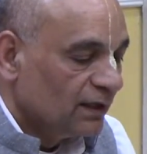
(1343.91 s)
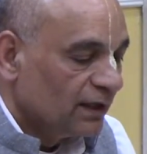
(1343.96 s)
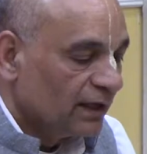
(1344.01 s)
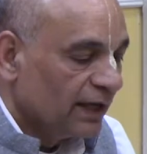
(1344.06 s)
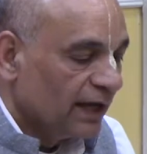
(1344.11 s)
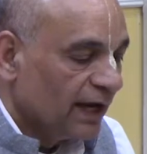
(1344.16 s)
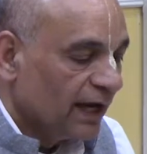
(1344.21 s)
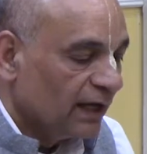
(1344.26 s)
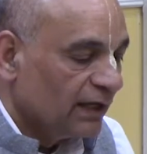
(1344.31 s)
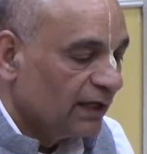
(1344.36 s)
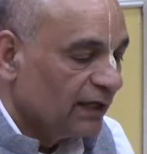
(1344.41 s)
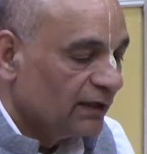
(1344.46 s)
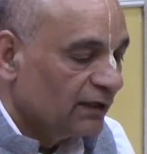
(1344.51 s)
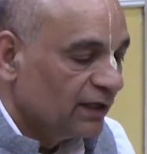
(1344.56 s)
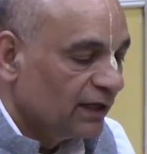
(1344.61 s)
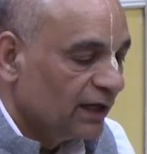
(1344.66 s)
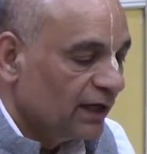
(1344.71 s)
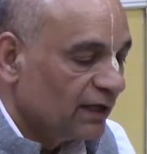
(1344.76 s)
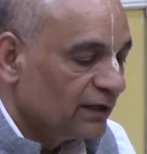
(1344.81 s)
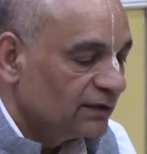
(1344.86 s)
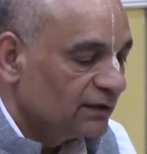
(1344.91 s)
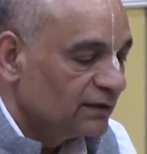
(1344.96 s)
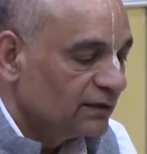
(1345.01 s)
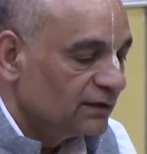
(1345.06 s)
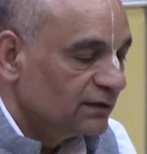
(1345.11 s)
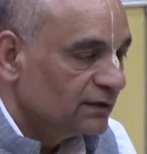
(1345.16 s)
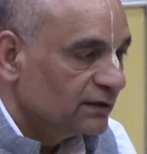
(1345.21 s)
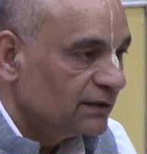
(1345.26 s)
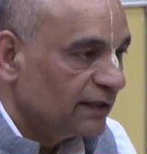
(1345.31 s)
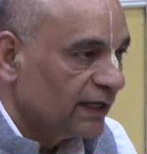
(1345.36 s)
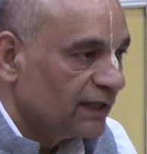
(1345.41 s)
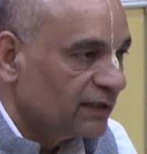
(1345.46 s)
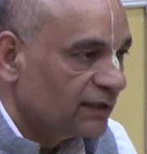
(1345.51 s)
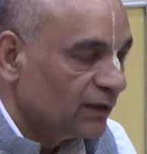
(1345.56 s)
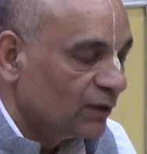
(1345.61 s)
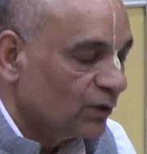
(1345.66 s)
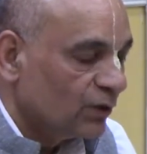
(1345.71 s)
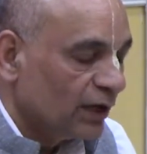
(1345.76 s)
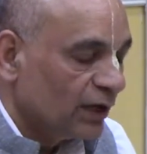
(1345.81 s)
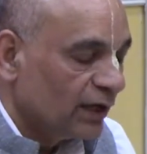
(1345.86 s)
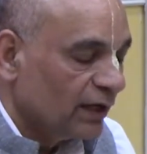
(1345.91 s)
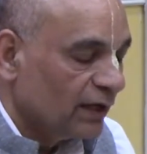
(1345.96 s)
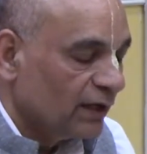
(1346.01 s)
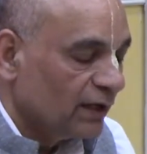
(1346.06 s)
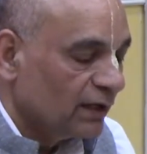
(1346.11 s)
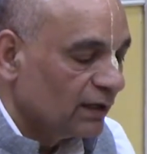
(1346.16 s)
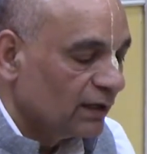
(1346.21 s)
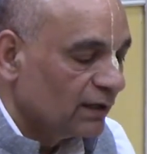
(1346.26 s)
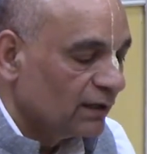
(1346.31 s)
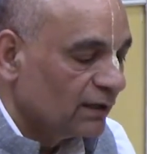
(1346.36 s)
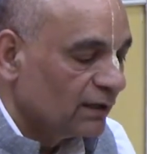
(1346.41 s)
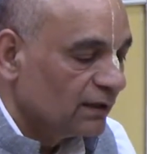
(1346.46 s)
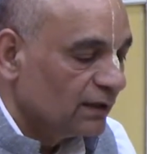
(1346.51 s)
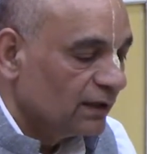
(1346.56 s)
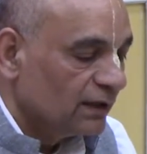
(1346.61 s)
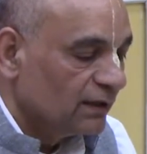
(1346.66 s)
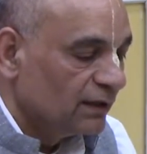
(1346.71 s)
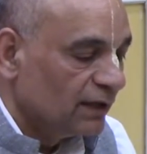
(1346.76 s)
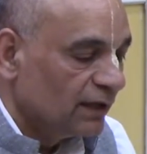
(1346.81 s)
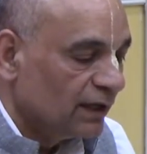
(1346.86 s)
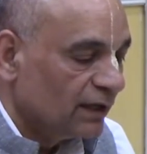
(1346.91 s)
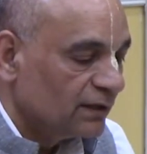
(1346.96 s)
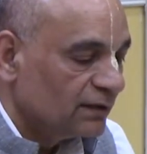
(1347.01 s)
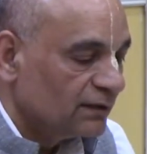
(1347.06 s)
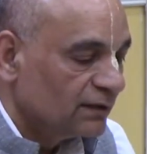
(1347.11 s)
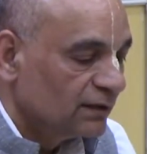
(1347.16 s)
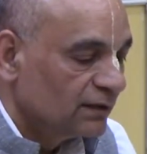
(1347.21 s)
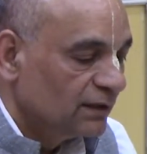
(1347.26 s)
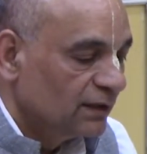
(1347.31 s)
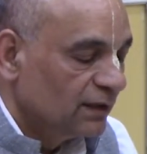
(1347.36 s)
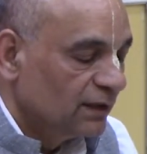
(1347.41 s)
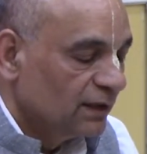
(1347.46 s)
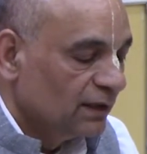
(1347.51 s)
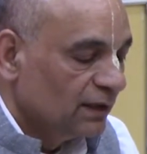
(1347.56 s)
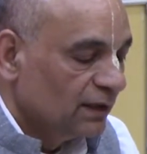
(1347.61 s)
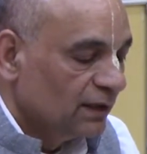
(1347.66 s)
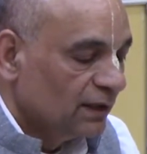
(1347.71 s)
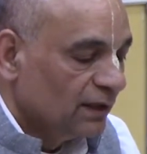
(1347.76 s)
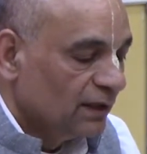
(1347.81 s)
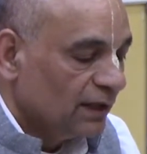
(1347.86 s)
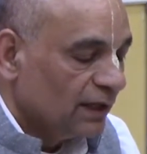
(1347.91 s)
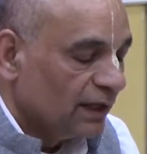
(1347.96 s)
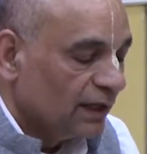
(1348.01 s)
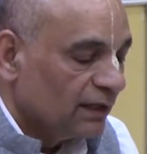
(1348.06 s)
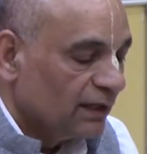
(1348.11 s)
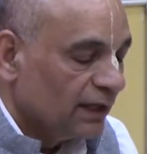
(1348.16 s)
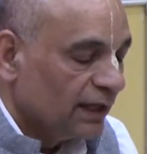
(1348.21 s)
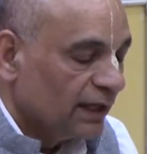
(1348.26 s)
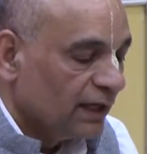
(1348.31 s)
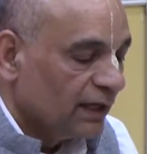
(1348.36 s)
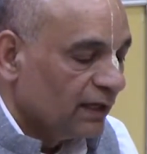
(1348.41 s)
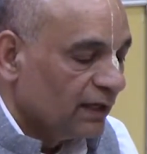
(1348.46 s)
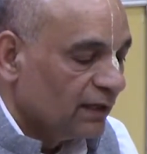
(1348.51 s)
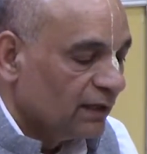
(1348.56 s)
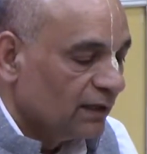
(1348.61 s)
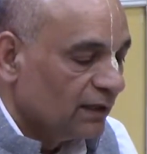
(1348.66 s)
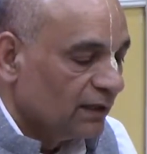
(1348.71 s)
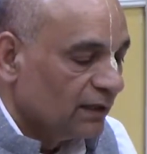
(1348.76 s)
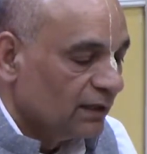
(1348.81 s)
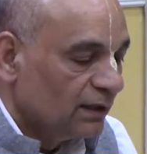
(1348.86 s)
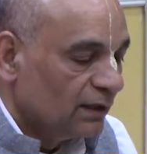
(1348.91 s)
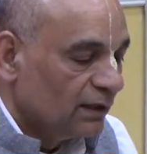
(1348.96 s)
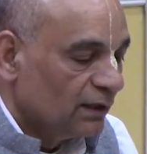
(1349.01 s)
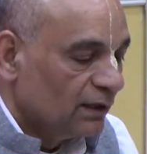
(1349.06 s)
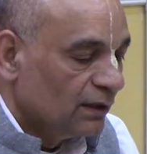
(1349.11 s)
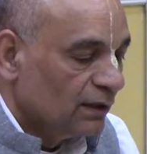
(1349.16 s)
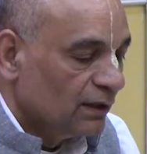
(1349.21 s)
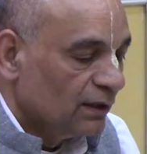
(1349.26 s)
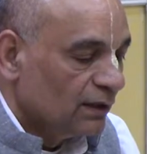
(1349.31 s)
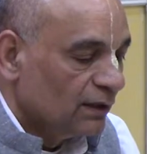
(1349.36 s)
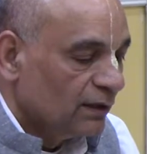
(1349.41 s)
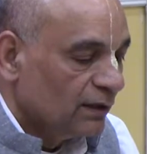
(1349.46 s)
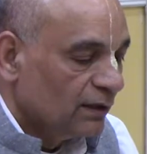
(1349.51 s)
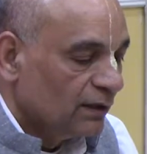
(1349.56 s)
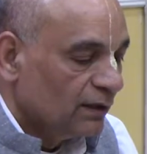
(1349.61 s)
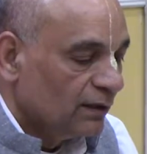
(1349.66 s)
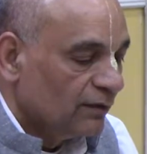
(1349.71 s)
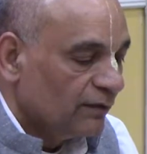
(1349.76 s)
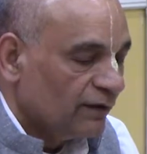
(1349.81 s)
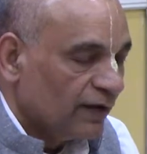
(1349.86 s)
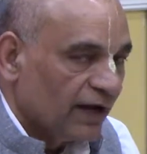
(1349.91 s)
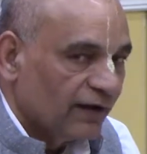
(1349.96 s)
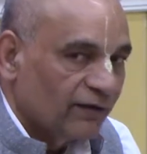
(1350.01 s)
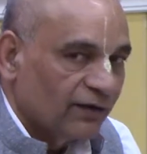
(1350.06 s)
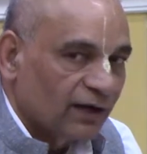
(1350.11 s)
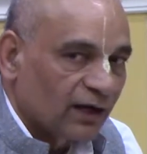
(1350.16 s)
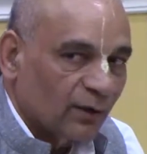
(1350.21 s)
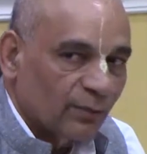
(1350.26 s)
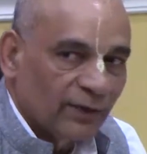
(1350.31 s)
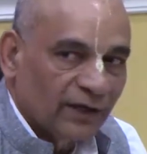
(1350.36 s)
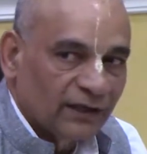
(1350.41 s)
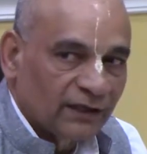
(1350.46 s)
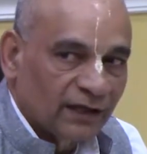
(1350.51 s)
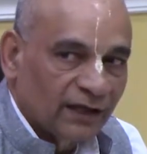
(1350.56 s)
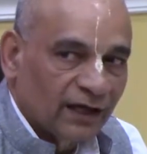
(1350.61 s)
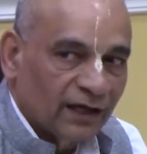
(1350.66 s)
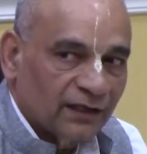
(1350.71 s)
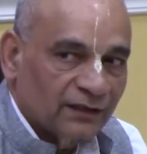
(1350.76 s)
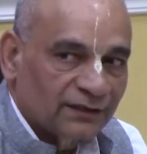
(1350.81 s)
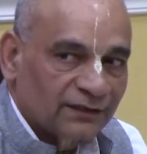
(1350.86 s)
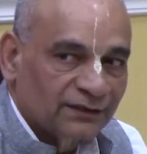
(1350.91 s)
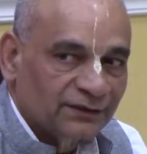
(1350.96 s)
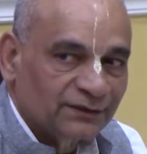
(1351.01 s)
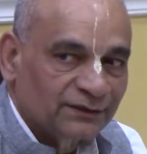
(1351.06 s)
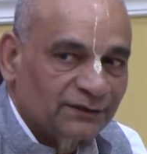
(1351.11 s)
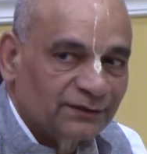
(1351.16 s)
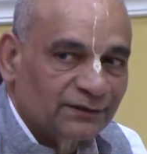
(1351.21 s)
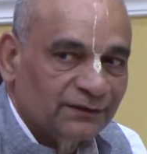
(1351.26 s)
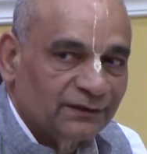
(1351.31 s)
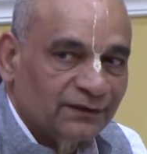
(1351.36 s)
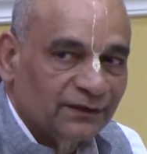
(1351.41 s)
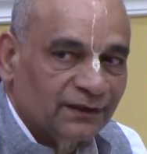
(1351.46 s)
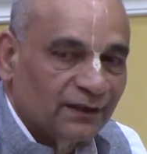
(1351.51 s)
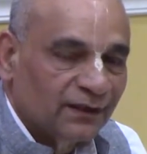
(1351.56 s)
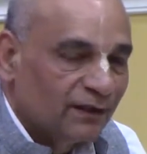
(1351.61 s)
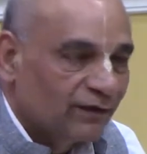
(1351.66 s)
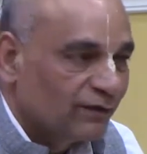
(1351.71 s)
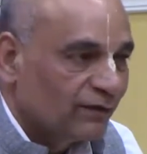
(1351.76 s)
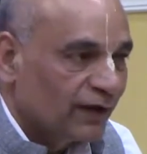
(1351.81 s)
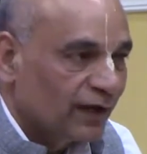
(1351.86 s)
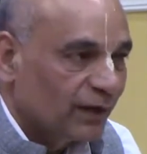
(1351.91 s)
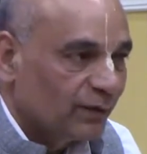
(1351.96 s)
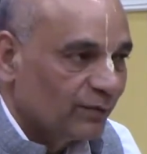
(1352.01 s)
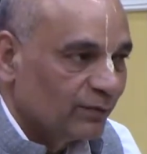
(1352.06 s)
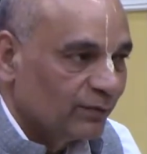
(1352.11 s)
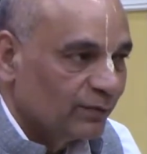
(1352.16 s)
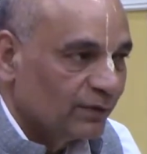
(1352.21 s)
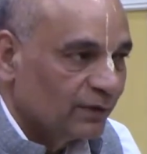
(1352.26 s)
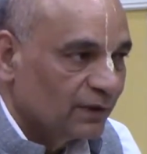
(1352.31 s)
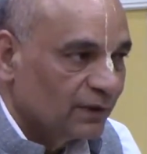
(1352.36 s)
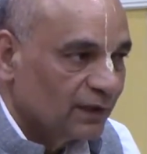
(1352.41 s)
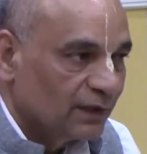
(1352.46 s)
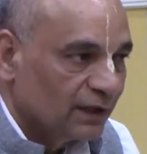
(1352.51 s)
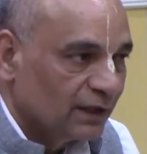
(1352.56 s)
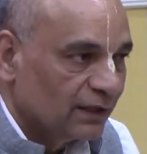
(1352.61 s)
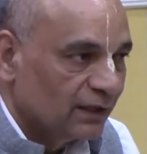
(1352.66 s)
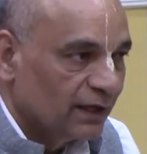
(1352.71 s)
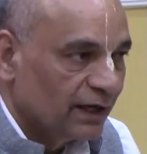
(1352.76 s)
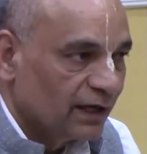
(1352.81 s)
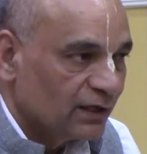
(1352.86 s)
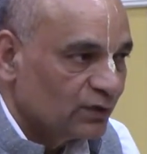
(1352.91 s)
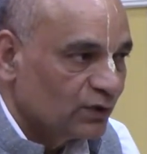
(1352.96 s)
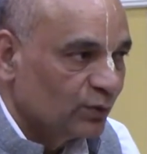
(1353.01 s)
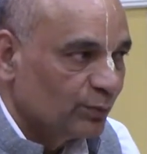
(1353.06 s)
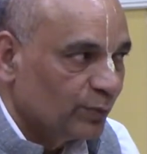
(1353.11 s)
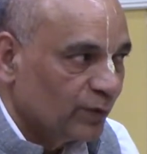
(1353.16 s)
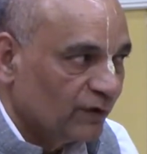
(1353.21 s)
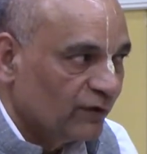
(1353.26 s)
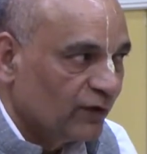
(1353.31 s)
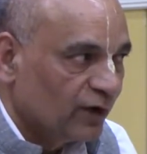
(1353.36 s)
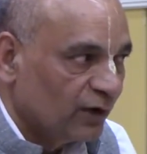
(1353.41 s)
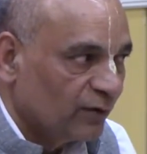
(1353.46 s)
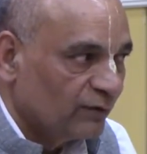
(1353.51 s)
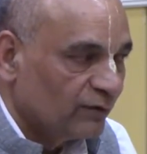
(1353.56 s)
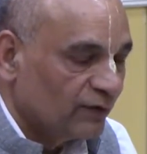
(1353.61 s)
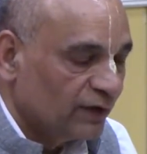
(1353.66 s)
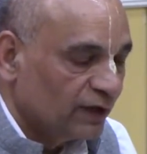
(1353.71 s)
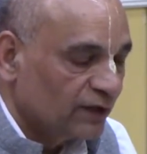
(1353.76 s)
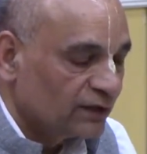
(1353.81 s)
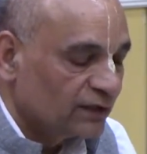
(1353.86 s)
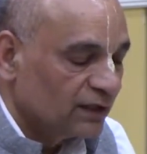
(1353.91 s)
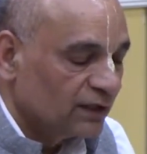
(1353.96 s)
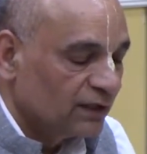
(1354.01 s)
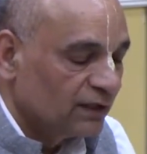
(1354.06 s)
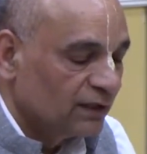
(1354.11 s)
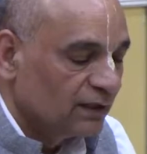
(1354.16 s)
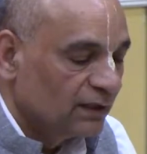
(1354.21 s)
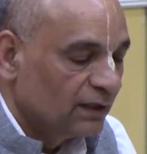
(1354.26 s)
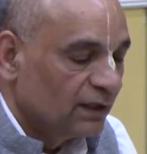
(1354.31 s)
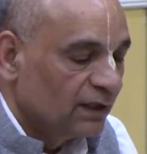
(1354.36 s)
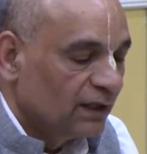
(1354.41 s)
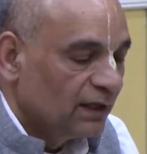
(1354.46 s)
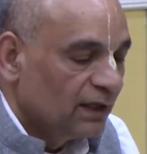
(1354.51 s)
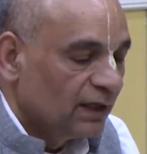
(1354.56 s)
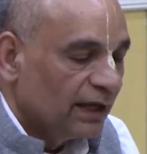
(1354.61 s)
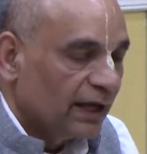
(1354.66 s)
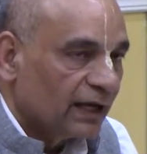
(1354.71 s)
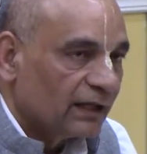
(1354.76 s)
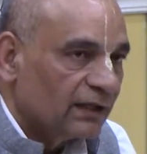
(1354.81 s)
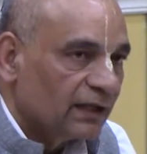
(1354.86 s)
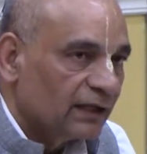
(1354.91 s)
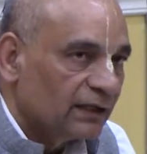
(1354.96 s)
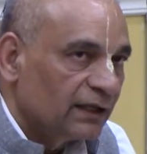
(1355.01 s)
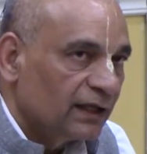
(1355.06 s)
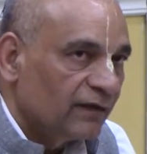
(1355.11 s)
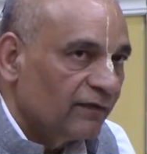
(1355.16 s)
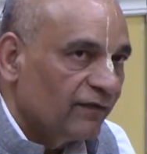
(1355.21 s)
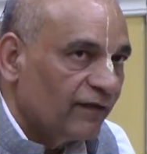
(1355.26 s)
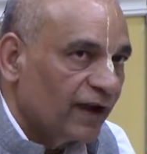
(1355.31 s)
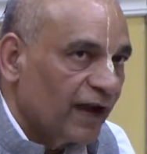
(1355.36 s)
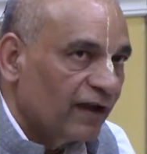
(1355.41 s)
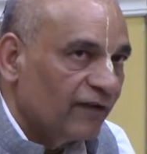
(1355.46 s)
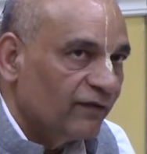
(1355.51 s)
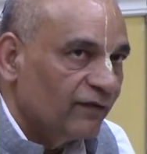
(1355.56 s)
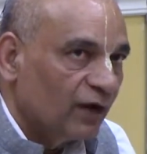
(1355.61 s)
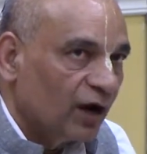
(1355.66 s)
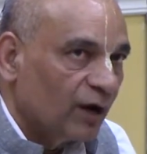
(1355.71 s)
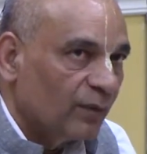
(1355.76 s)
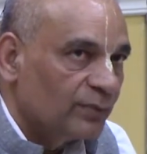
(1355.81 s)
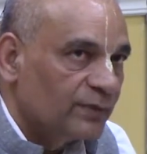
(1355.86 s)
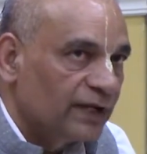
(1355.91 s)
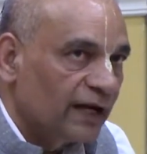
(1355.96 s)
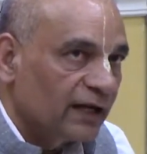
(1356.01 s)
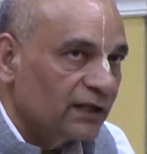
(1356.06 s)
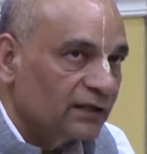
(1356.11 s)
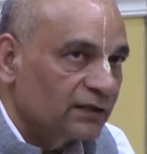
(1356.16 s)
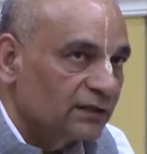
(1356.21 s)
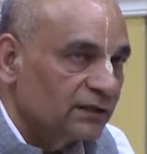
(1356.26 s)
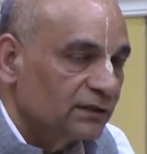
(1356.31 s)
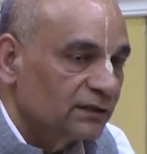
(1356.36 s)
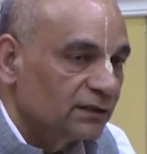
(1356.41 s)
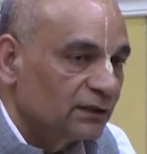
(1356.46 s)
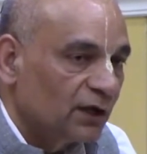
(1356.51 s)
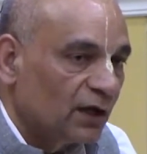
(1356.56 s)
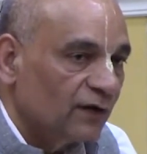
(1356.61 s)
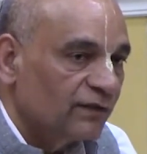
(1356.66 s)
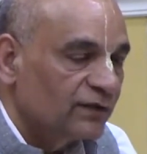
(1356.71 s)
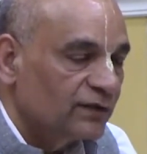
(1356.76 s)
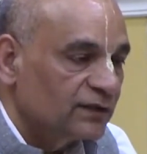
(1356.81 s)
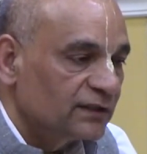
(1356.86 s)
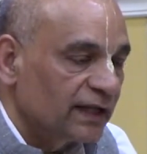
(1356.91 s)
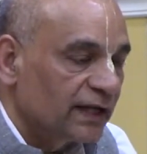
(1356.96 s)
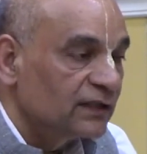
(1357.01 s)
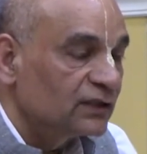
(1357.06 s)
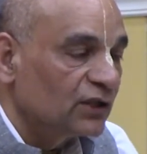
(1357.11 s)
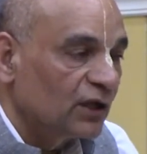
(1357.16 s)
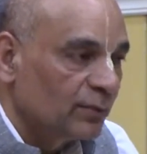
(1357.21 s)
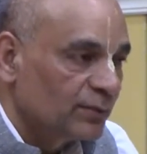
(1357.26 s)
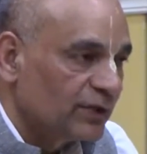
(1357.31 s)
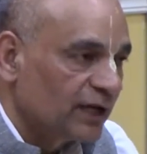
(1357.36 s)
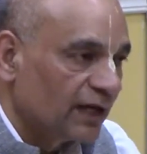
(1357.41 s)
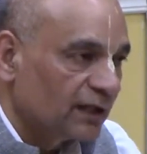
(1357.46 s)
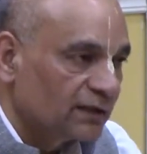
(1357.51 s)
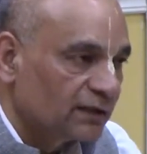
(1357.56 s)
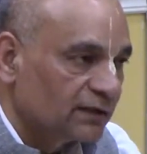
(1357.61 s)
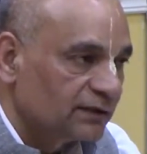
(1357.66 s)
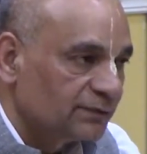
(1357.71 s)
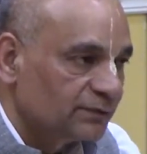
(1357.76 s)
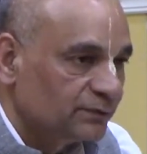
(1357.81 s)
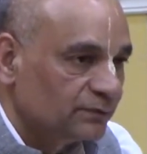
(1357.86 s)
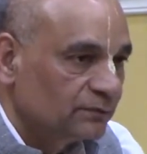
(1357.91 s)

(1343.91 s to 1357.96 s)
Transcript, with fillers: Gyanendriyas, sense acquiring Indriyas, and then five Karmendriyas, five Indriyas to perform function. And then there are five objects of sense objects.